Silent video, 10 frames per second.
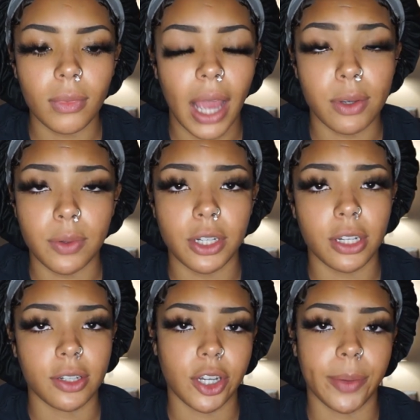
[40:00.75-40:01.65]
I was
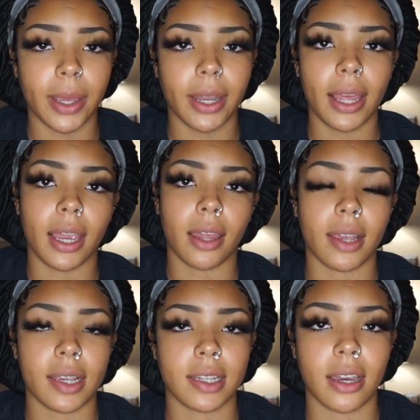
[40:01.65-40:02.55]
watching a sermon and
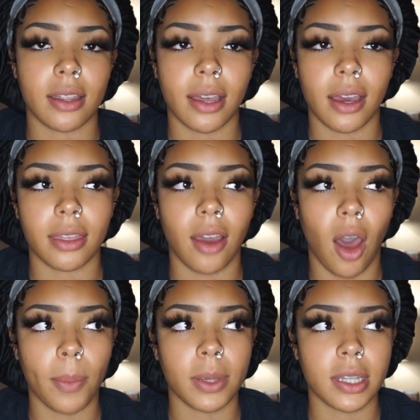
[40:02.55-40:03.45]
they said that the
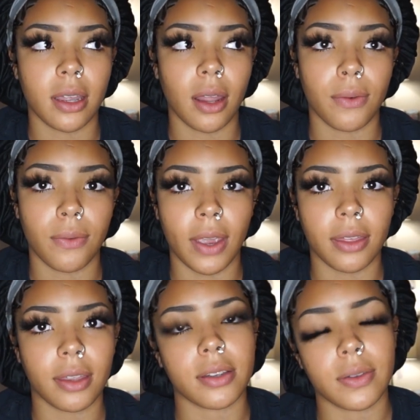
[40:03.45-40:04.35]
opposite of
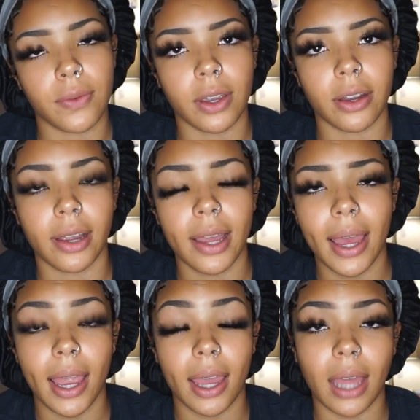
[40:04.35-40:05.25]
faith is fear,
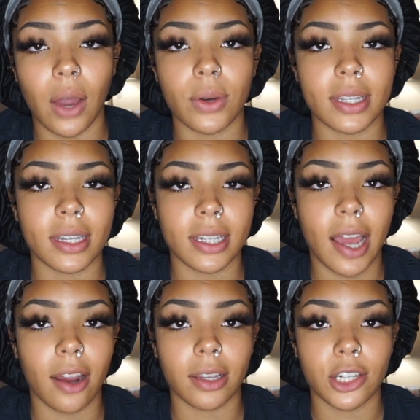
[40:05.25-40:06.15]
and that was
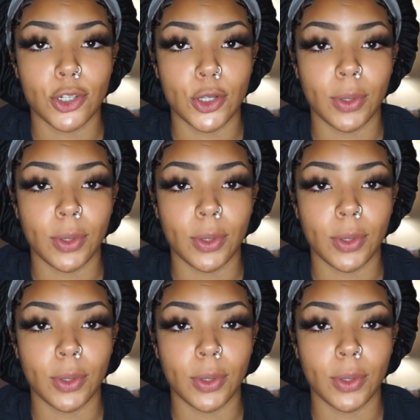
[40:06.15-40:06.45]
entirely true.